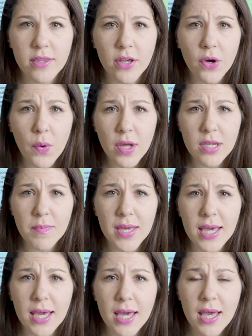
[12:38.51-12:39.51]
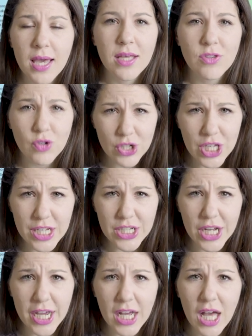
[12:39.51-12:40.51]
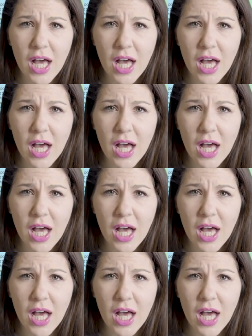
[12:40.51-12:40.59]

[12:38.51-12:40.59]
You're going to be strategic